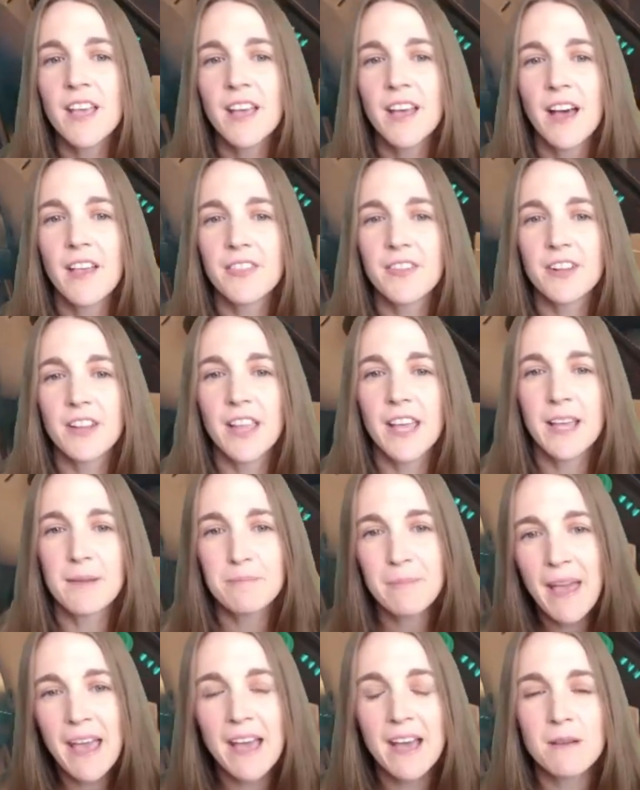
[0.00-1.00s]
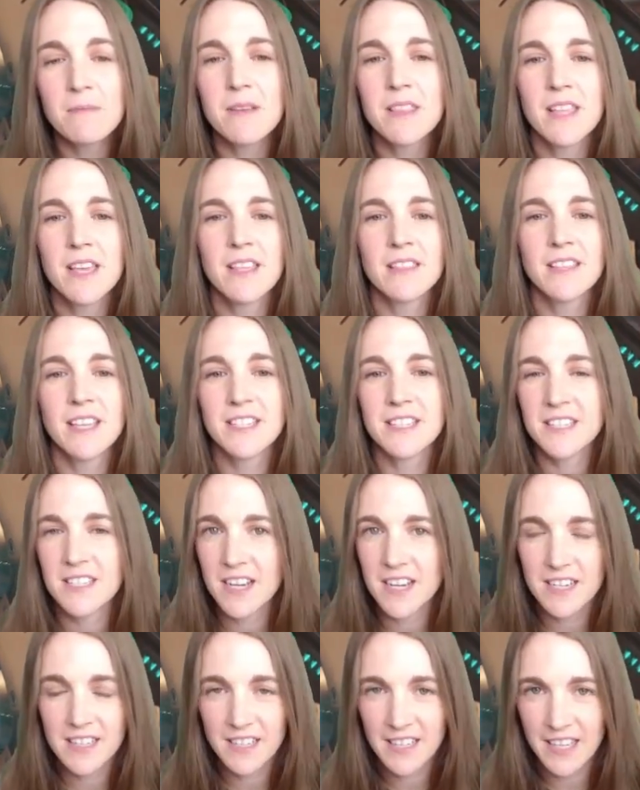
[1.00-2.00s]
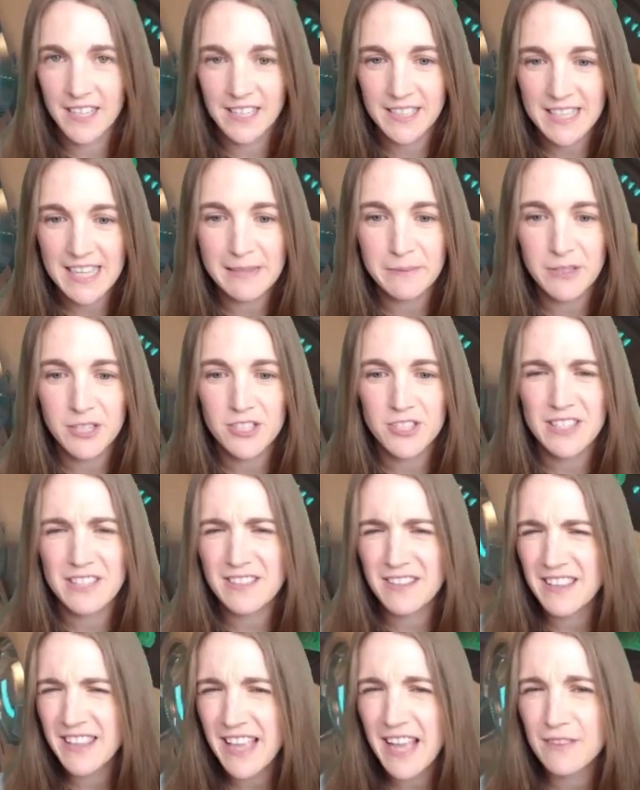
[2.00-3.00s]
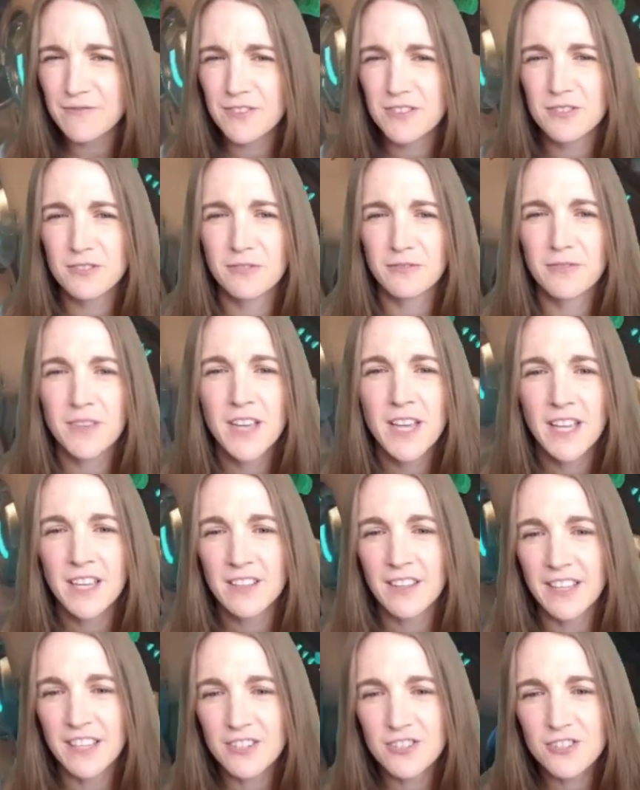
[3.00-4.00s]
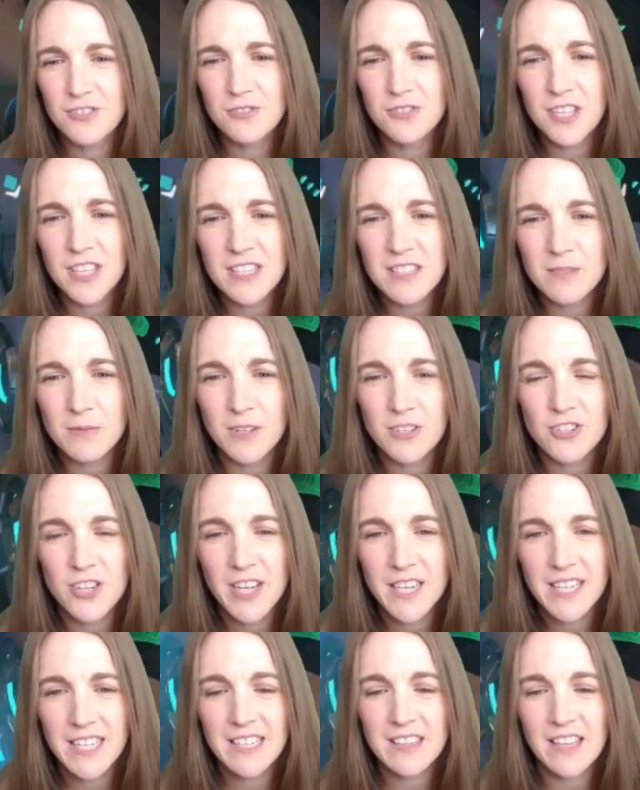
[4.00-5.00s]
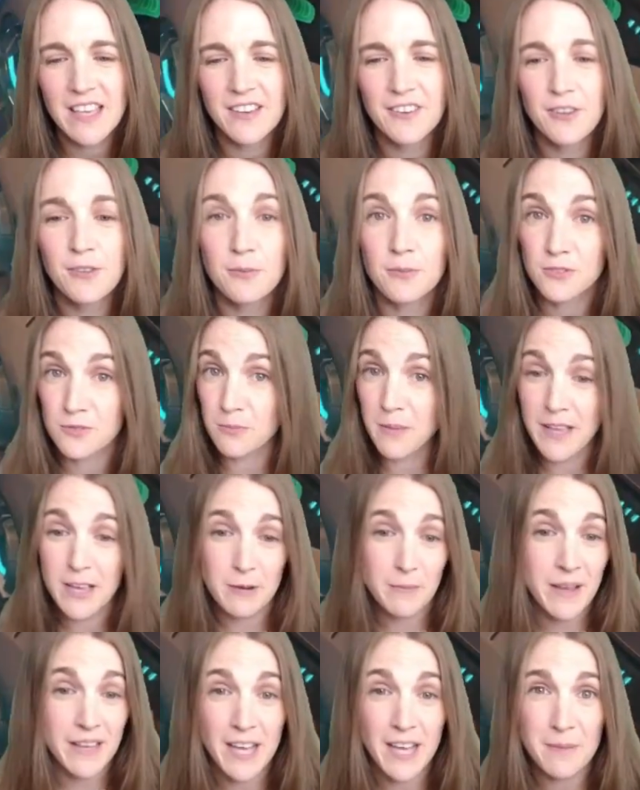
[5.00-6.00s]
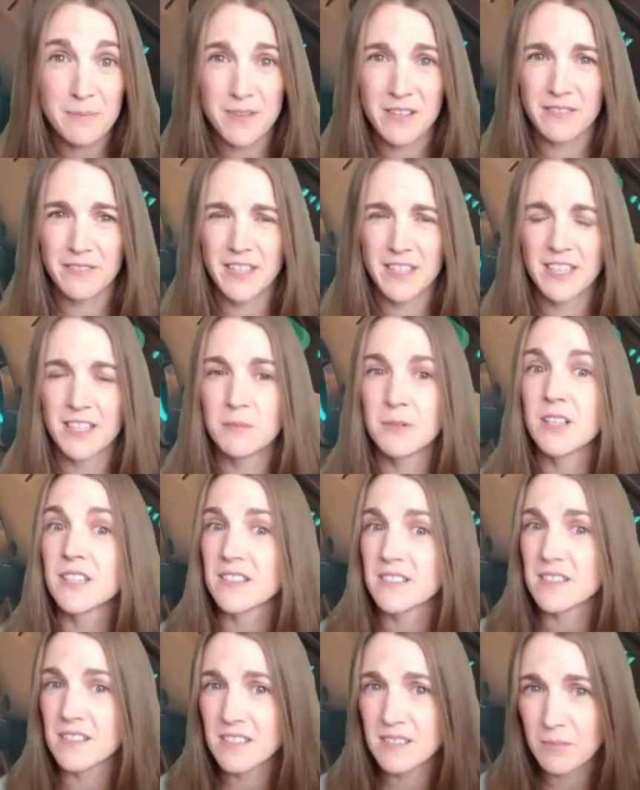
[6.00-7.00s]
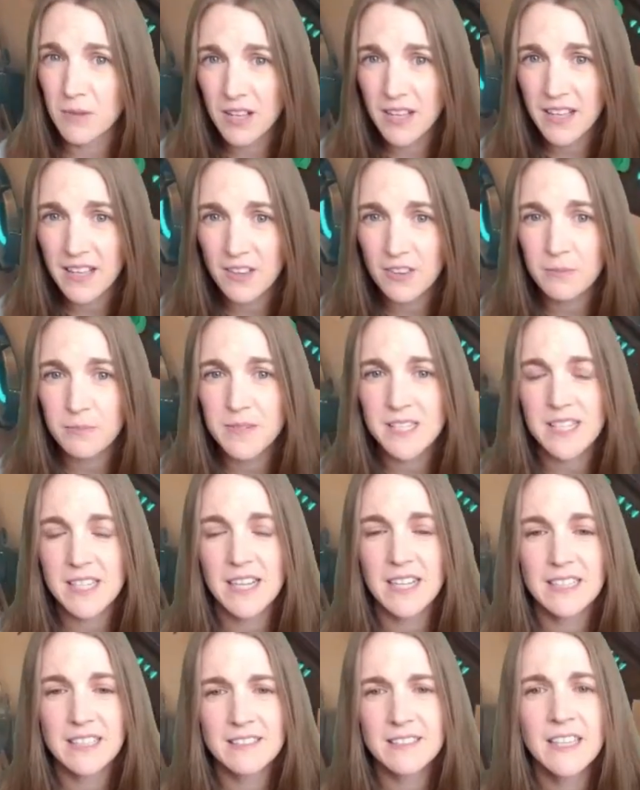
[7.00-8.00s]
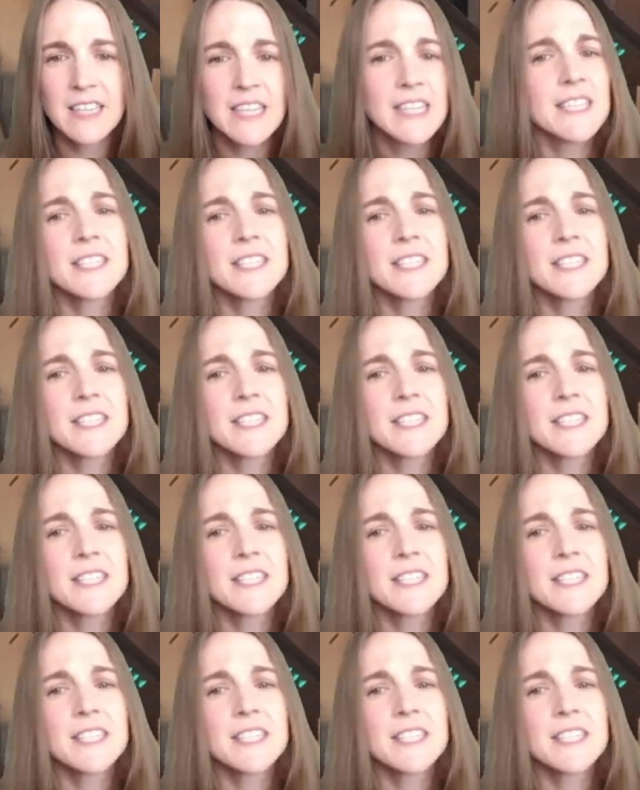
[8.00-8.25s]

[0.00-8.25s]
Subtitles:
and they're like bam, and then they start getting damaged, and so then they have to sort of like shoot this while trying to get the health, which may or may not be available, and is a small health besides.